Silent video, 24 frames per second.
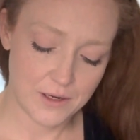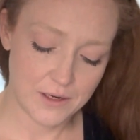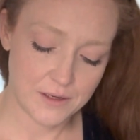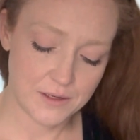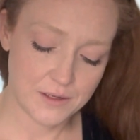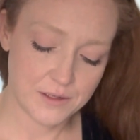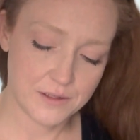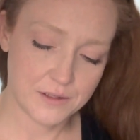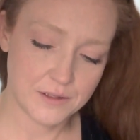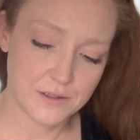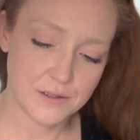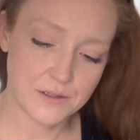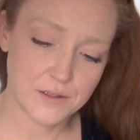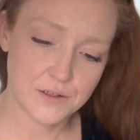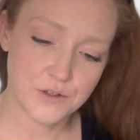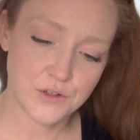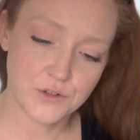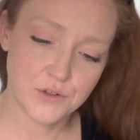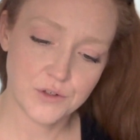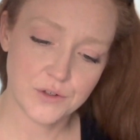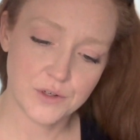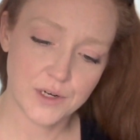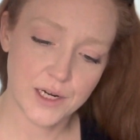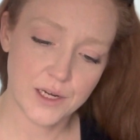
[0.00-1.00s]
It's
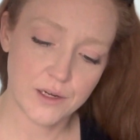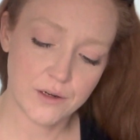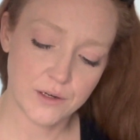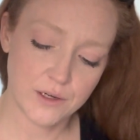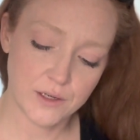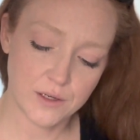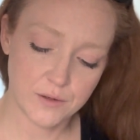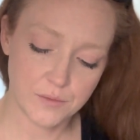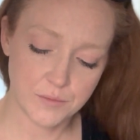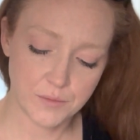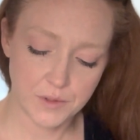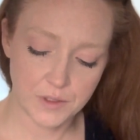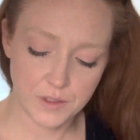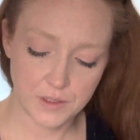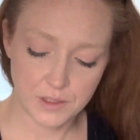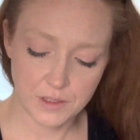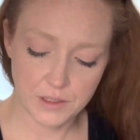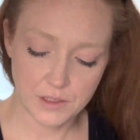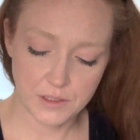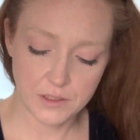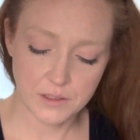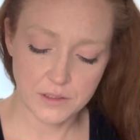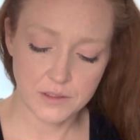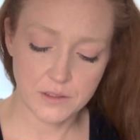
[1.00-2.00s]
crowning,
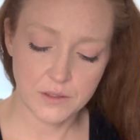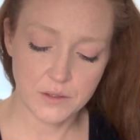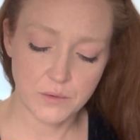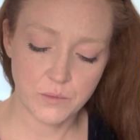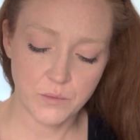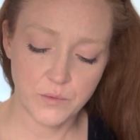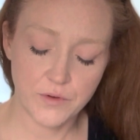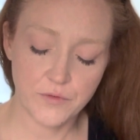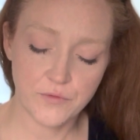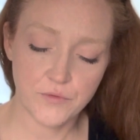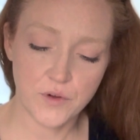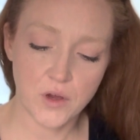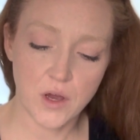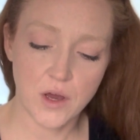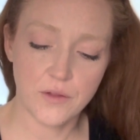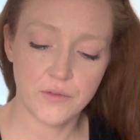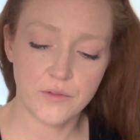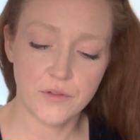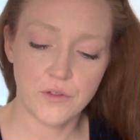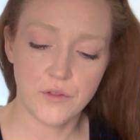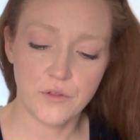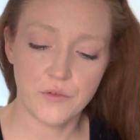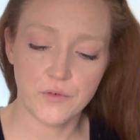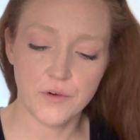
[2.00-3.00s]
please. We've got
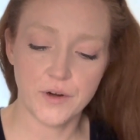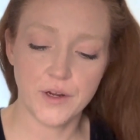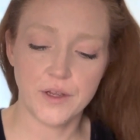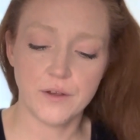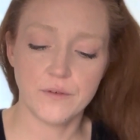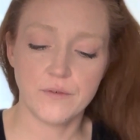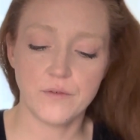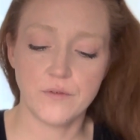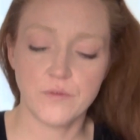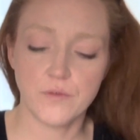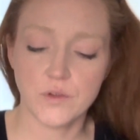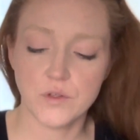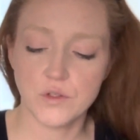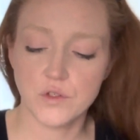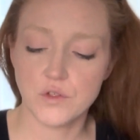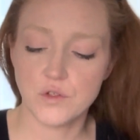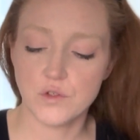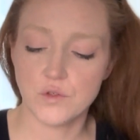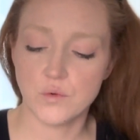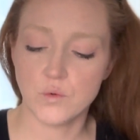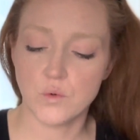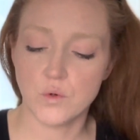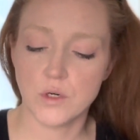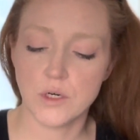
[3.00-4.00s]
the Three of
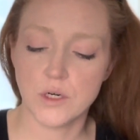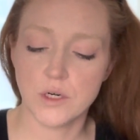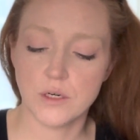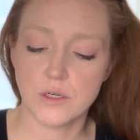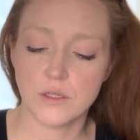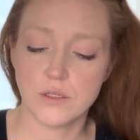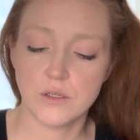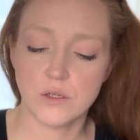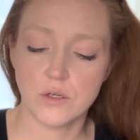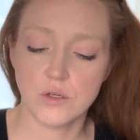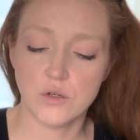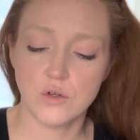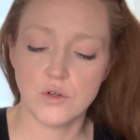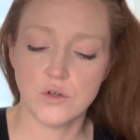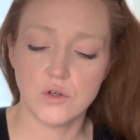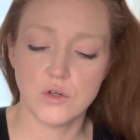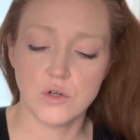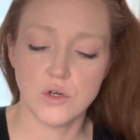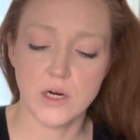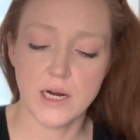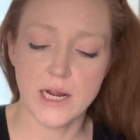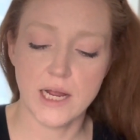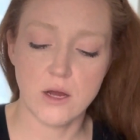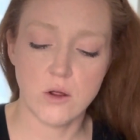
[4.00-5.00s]
Swords
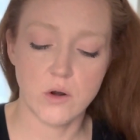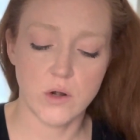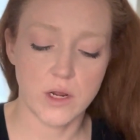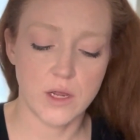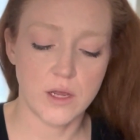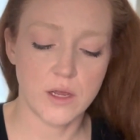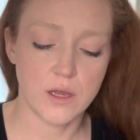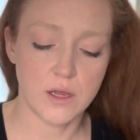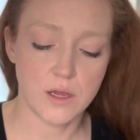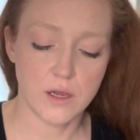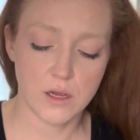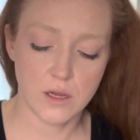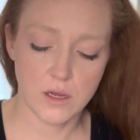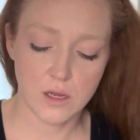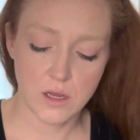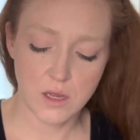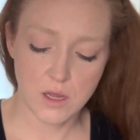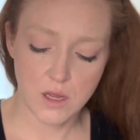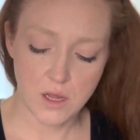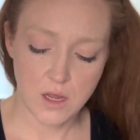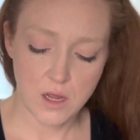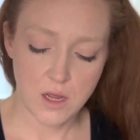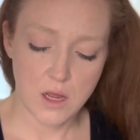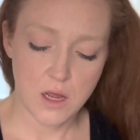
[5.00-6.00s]
crowning,
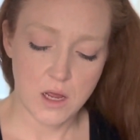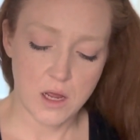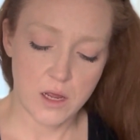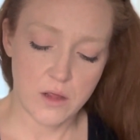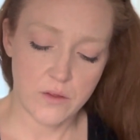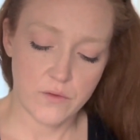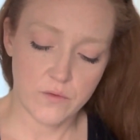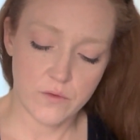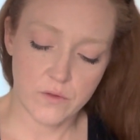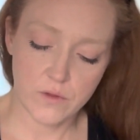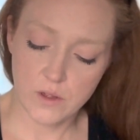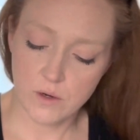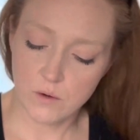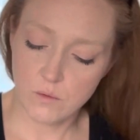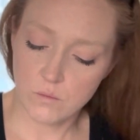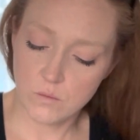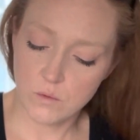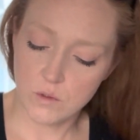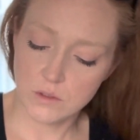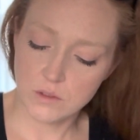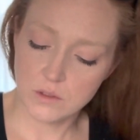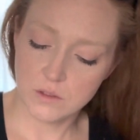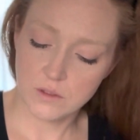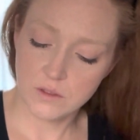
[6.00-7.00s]
And then
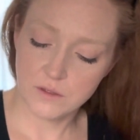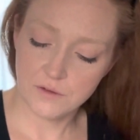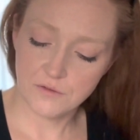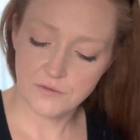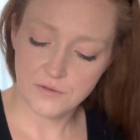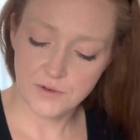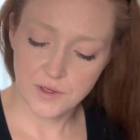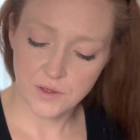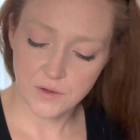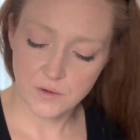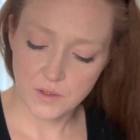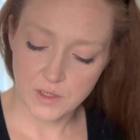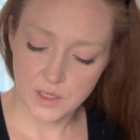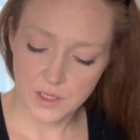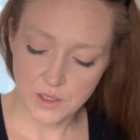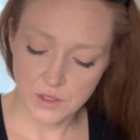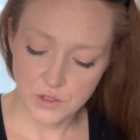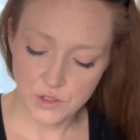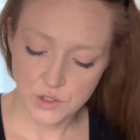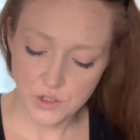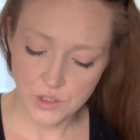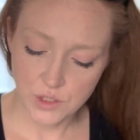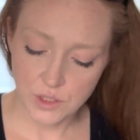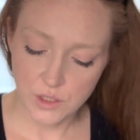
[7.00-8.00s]
what's in the
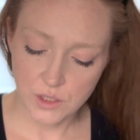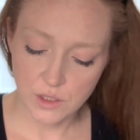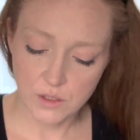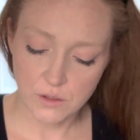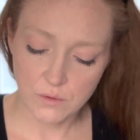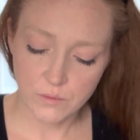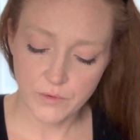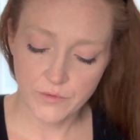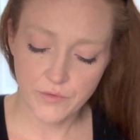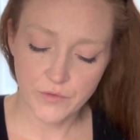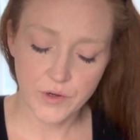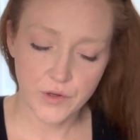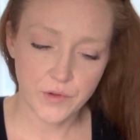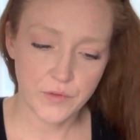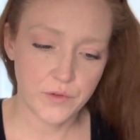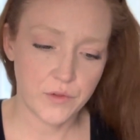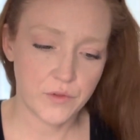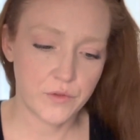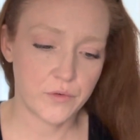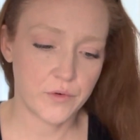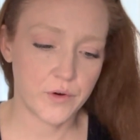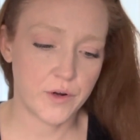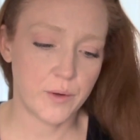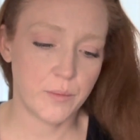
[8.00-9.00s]
foundation? We've got the
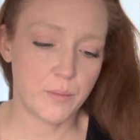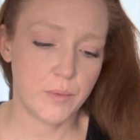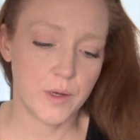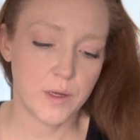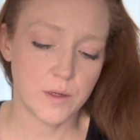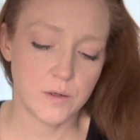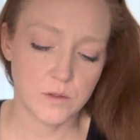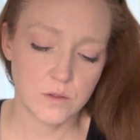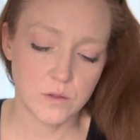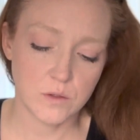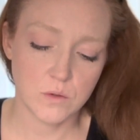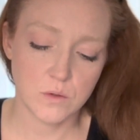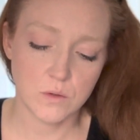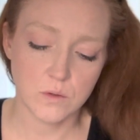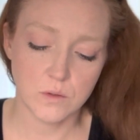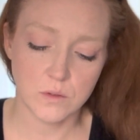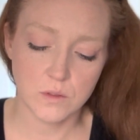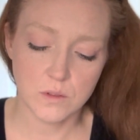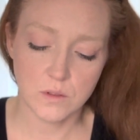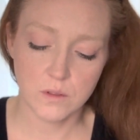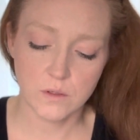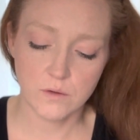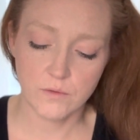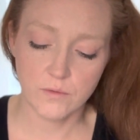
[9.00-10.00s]
Three of Pentacles
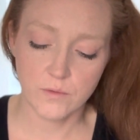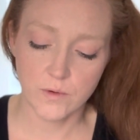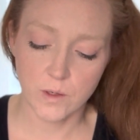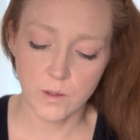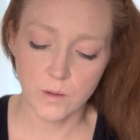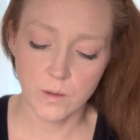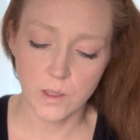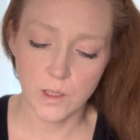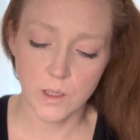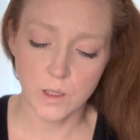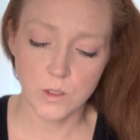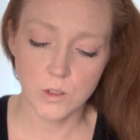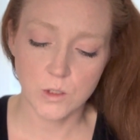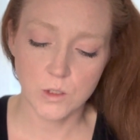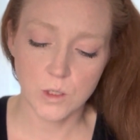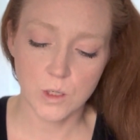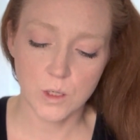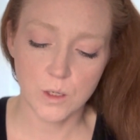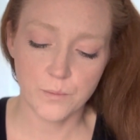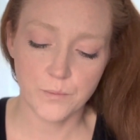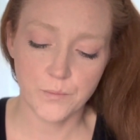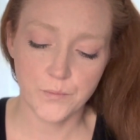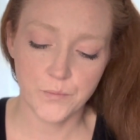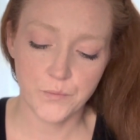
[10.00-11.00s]
in the
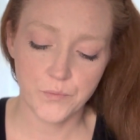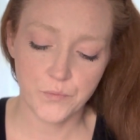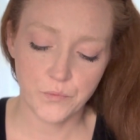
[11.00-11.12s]
foundation.